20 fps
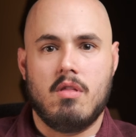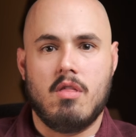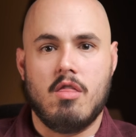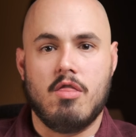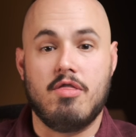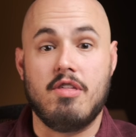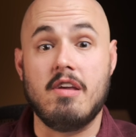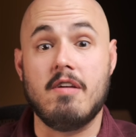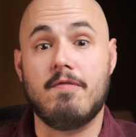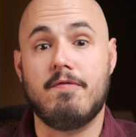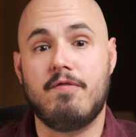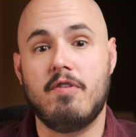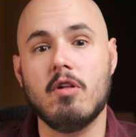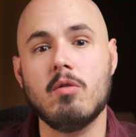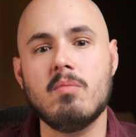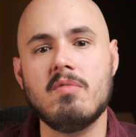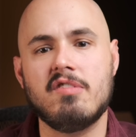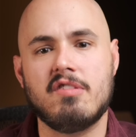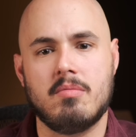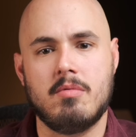The
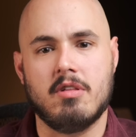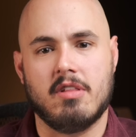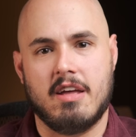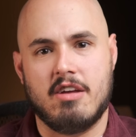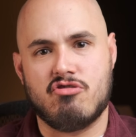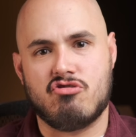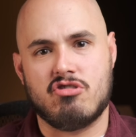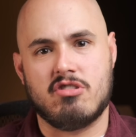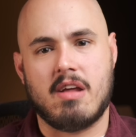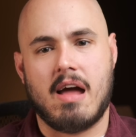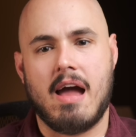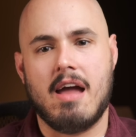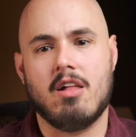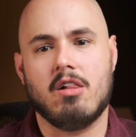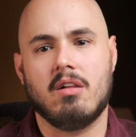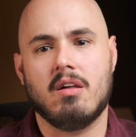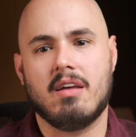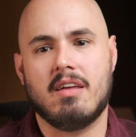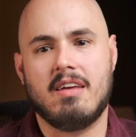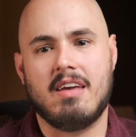film simulation
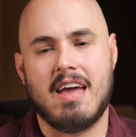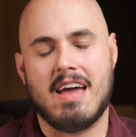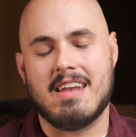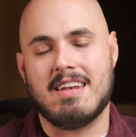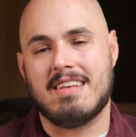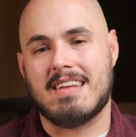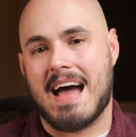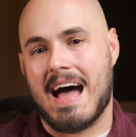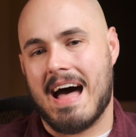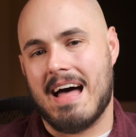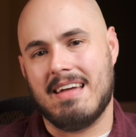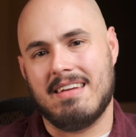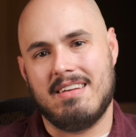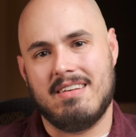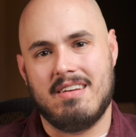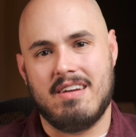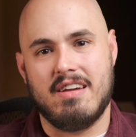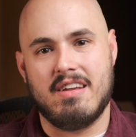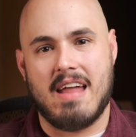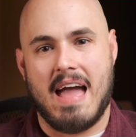dial cannot,
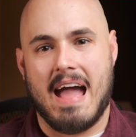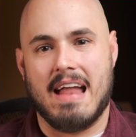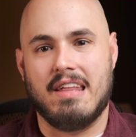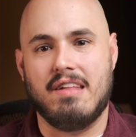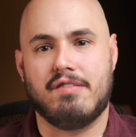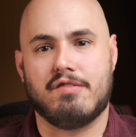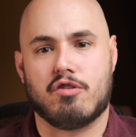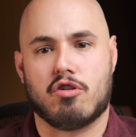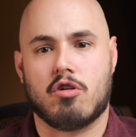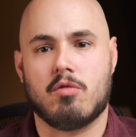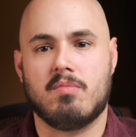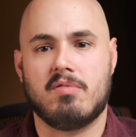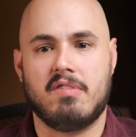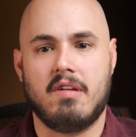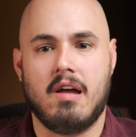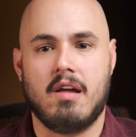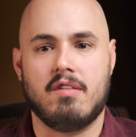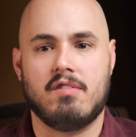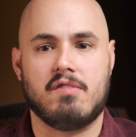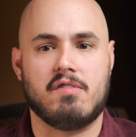in any
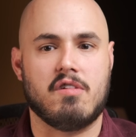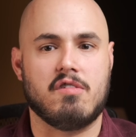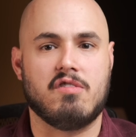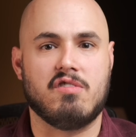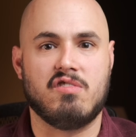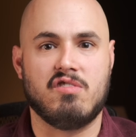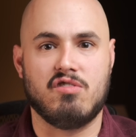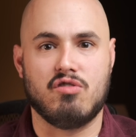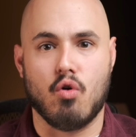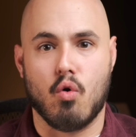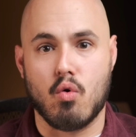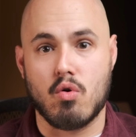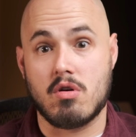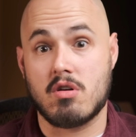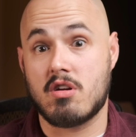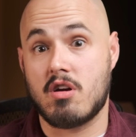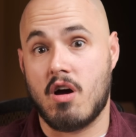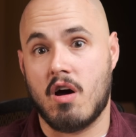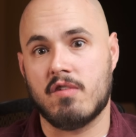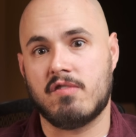circumstance, store
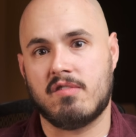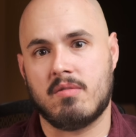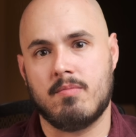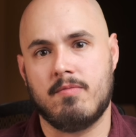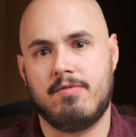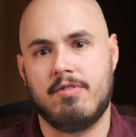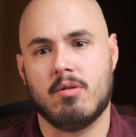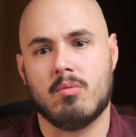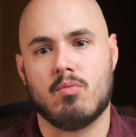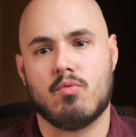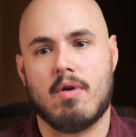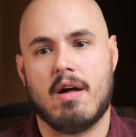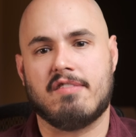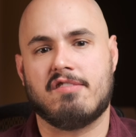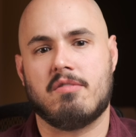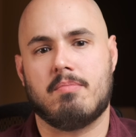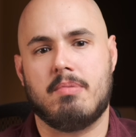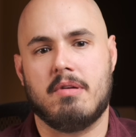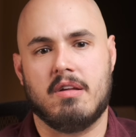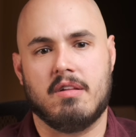custom film
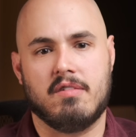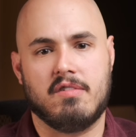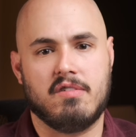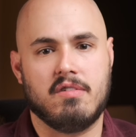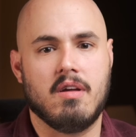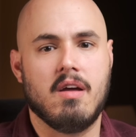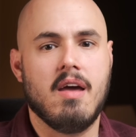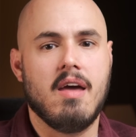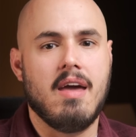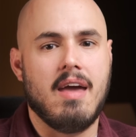recipes,